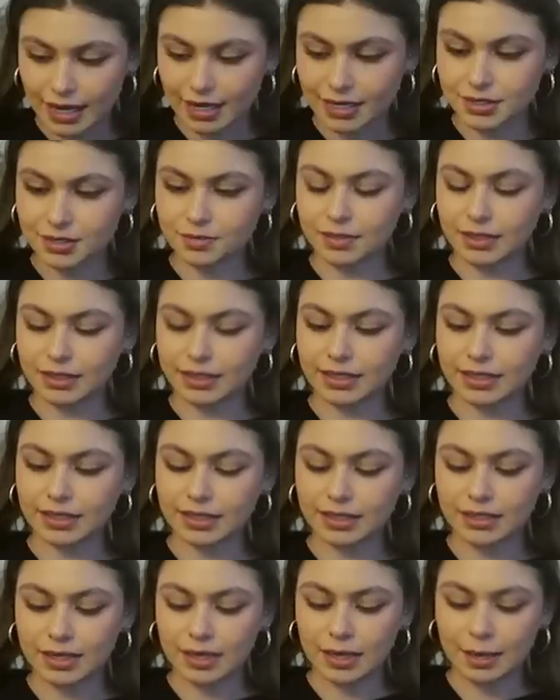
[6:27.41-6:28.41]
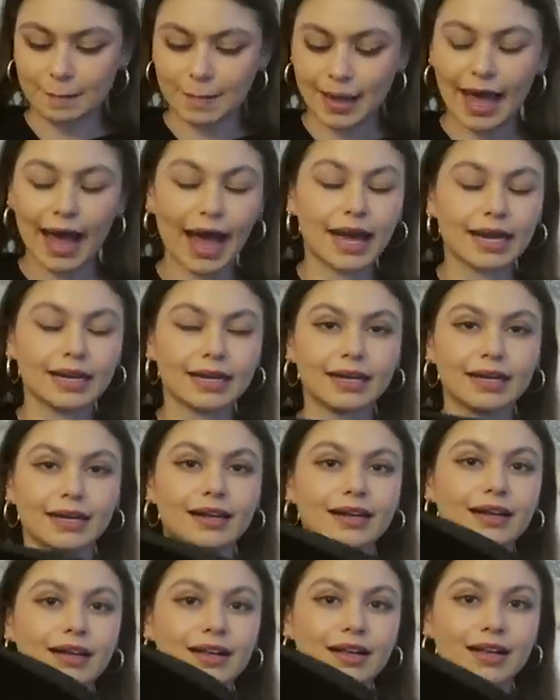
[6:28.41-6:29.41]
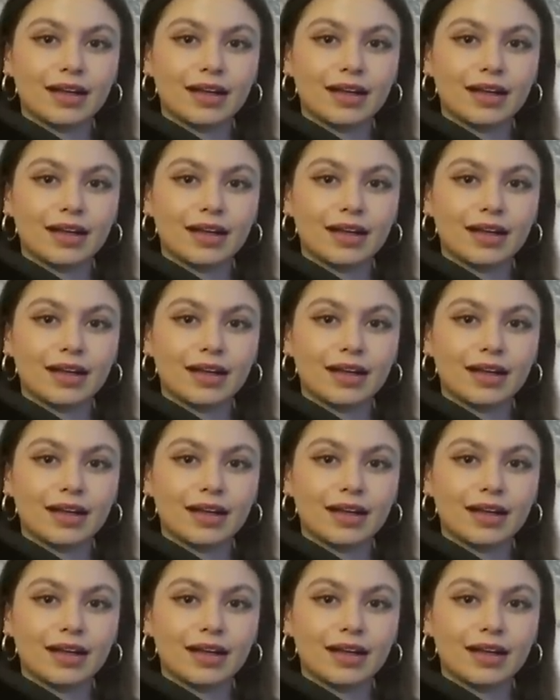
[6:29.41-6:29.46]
And it's really padded.